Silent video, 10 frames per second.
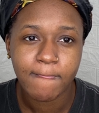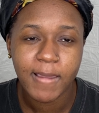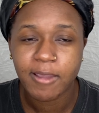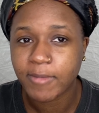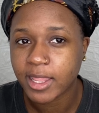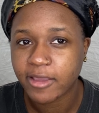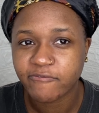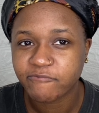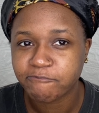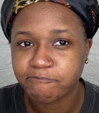in my life.
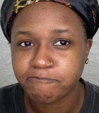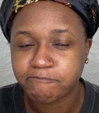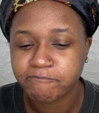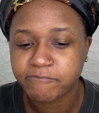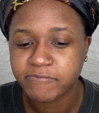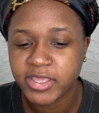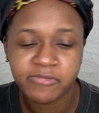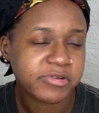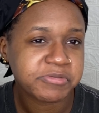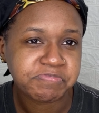
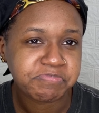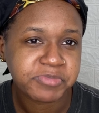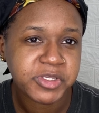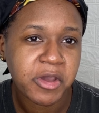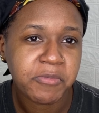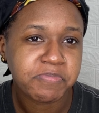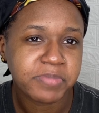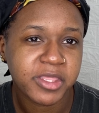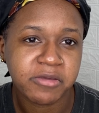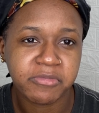Even so,
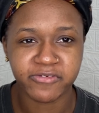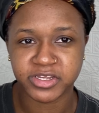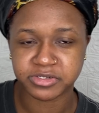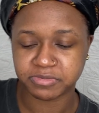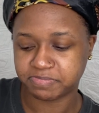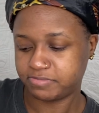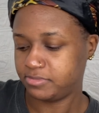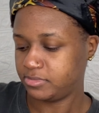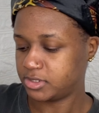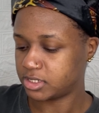nothing professional.
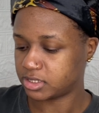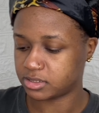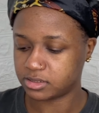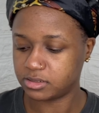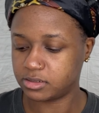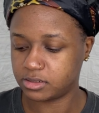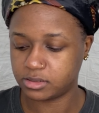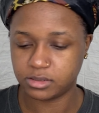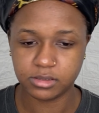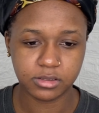Just
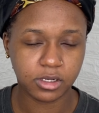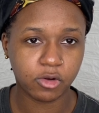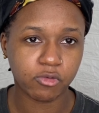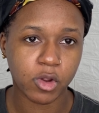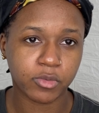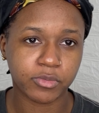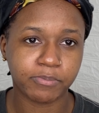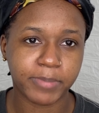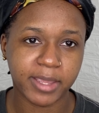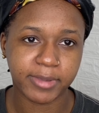a grown
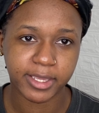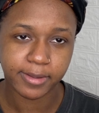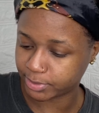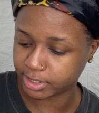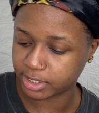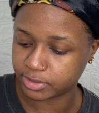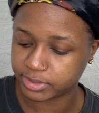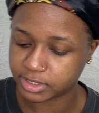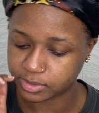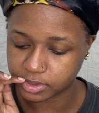baby. We're going
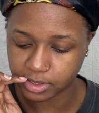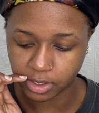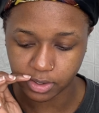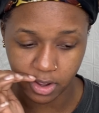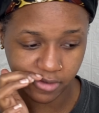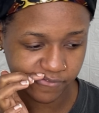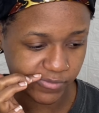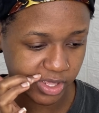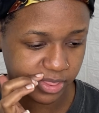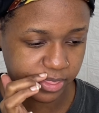to start off
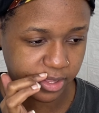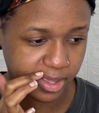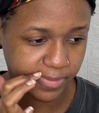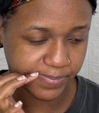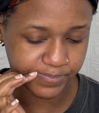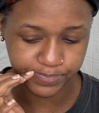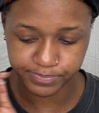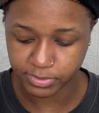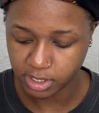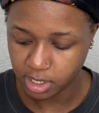with
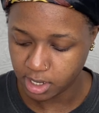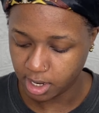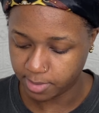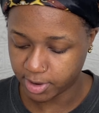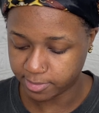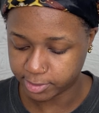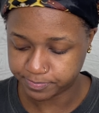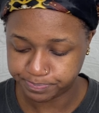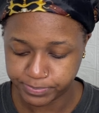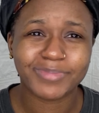primer.
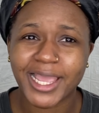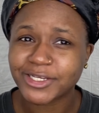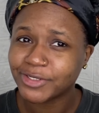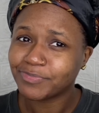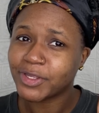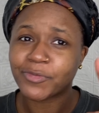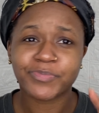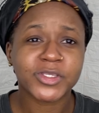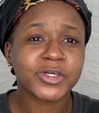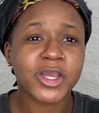Actually, no.
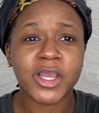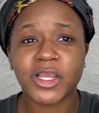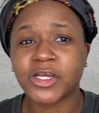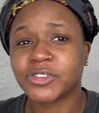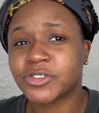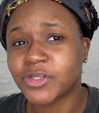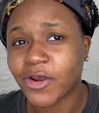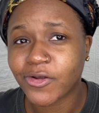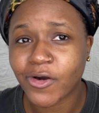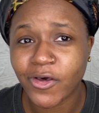Start
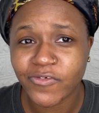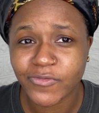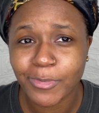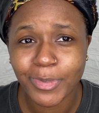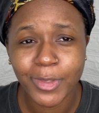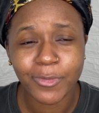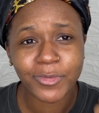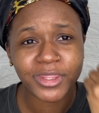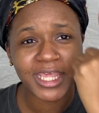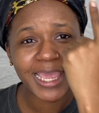off
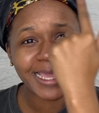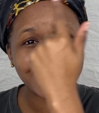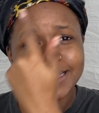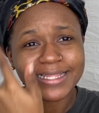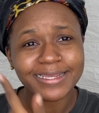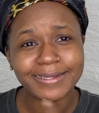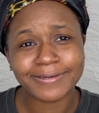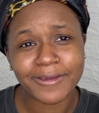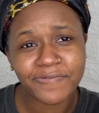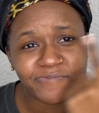with a clean
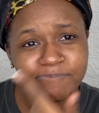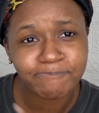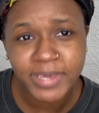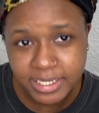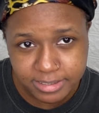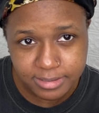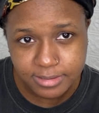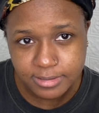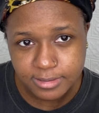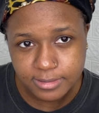base.